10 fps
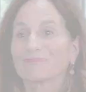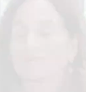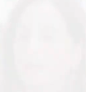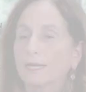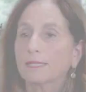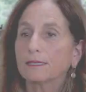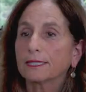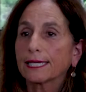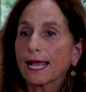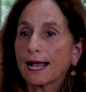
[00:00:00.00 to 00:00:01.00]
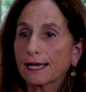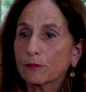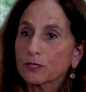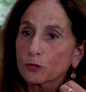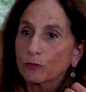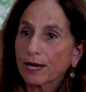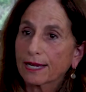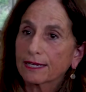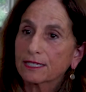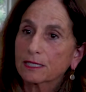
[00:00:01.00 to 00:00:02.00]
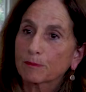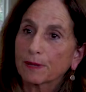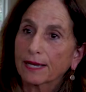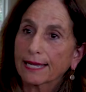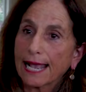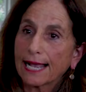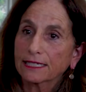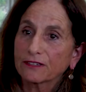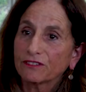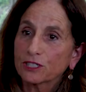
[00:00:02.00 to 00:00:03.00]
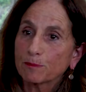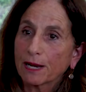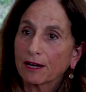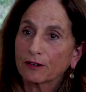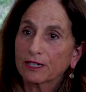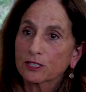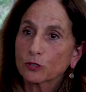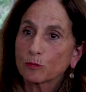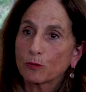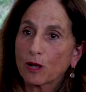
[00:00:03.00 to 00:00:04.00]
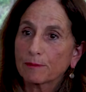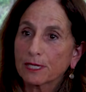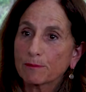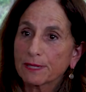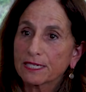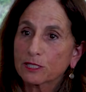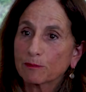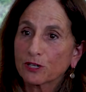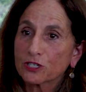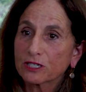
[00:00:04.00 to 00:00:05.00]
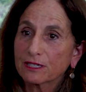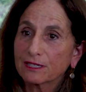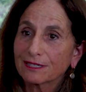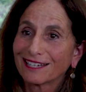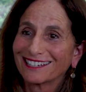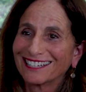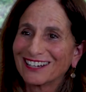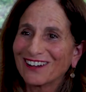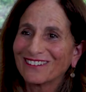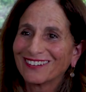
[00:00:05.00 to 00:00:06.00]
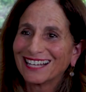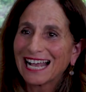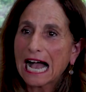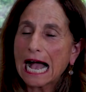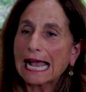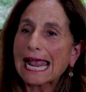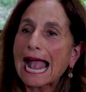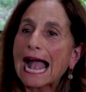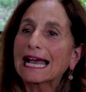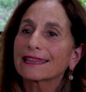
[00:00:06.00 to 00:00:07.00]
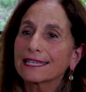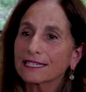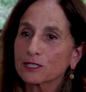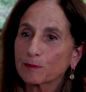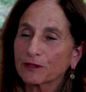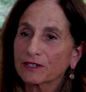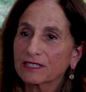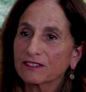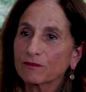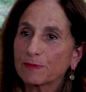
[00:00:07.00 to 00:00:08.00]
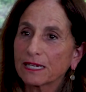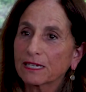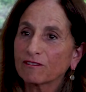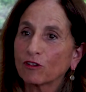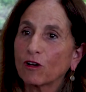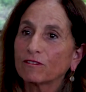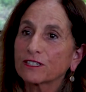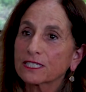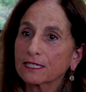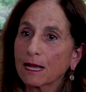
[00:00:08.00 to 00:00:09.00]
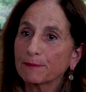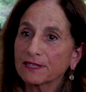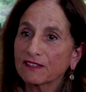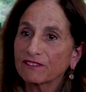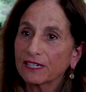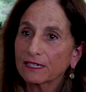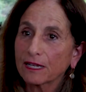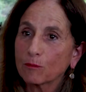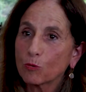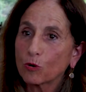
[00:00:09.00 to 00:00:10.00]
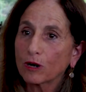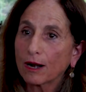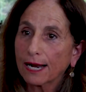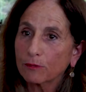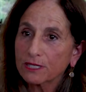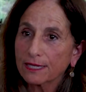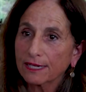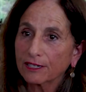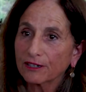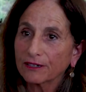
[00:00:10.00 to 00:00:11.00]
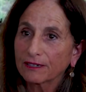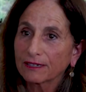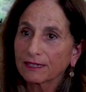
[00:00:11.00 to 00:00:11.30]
Luckily, I was raised by activist parents who brought me to peace marches. I had the experience of being involved in stopping the Vietnam War. I was there.